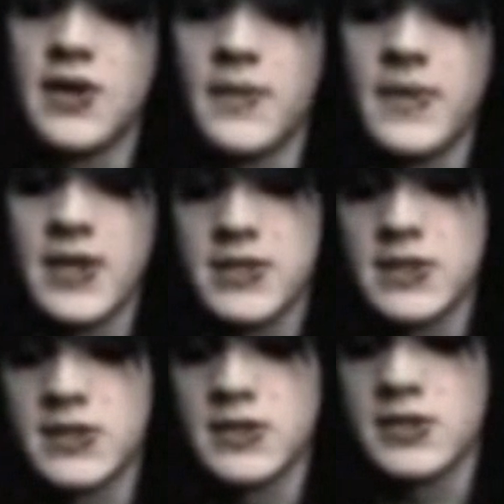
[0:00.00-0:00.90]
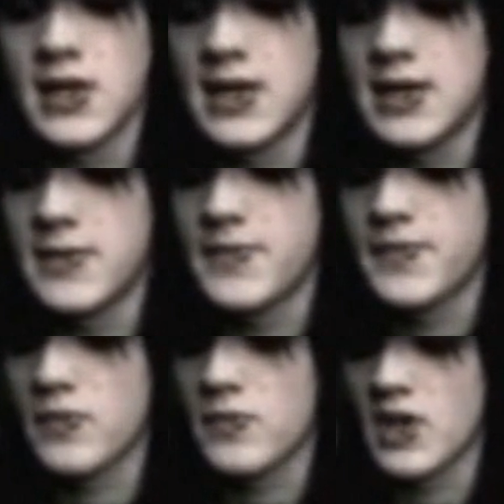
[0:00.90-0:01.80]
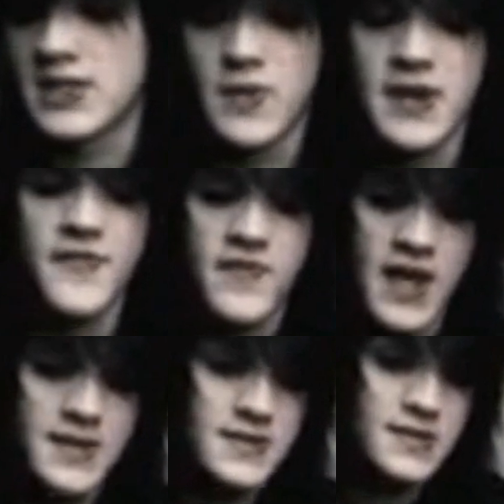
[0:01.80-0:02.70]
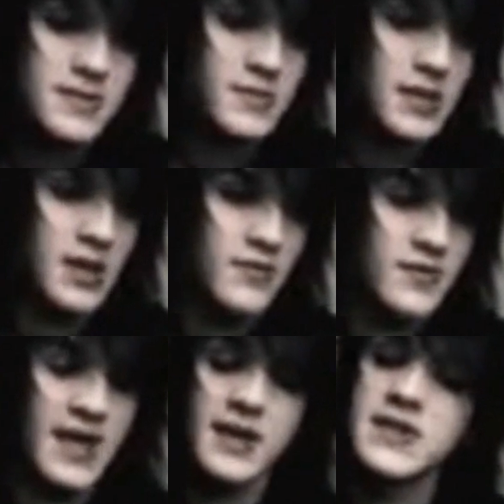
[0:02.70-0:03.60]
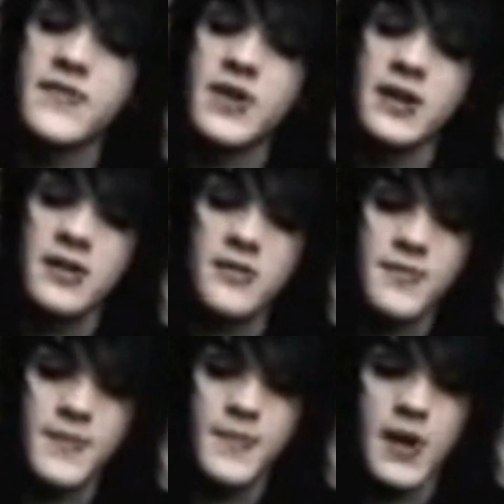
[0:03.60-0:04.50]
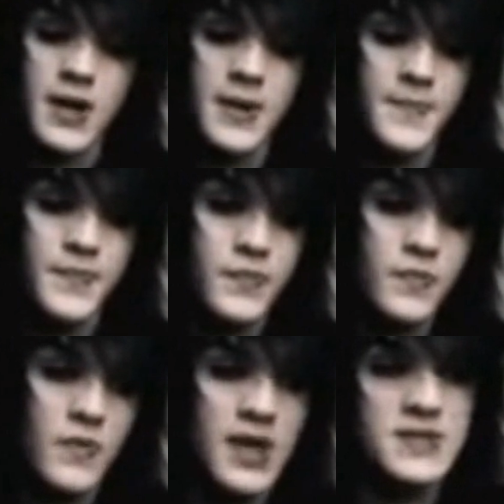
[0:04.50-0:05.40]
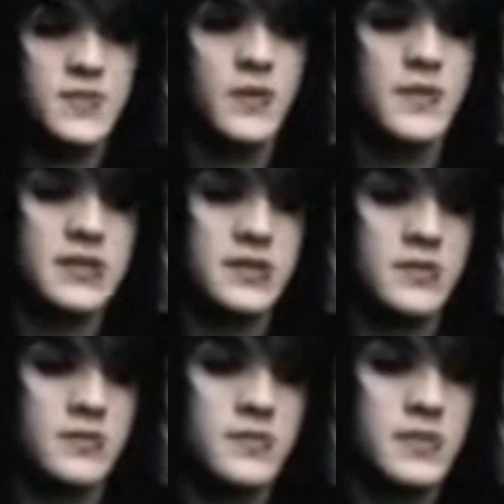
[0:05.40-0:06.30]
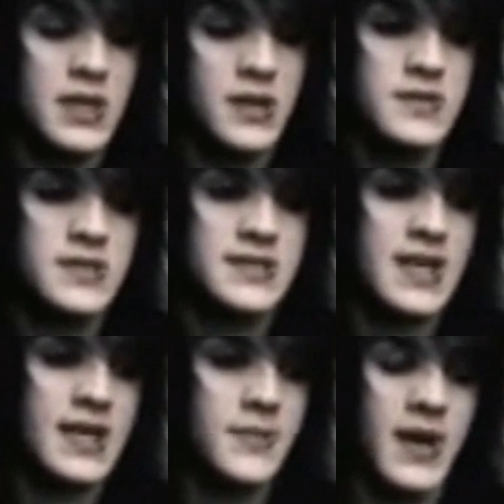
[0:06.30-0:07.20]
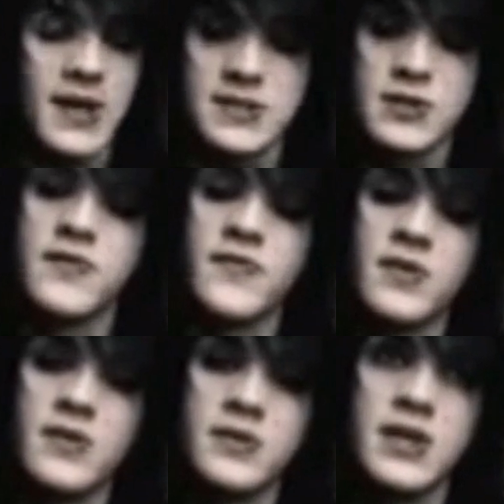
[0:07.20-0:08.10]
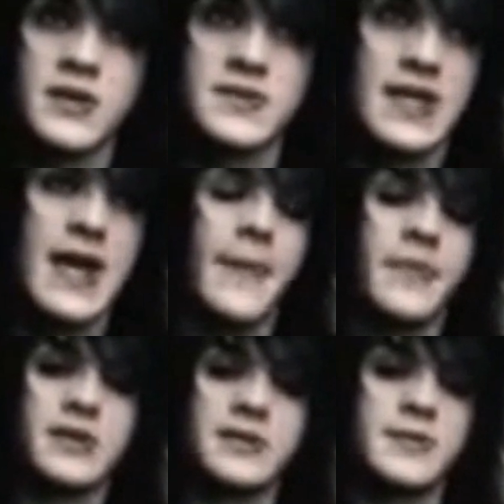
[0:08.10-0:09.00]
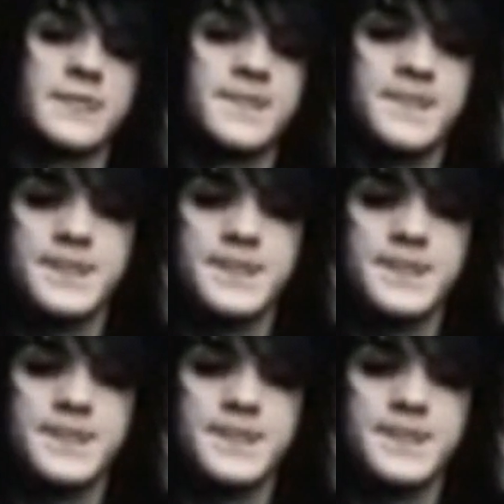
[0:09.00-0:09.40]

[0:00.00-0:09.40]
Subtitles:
you know what I mean? It's a way to vent, you know, negativity. It's what we do, you know, to stay positive and, you know, stay happy, so.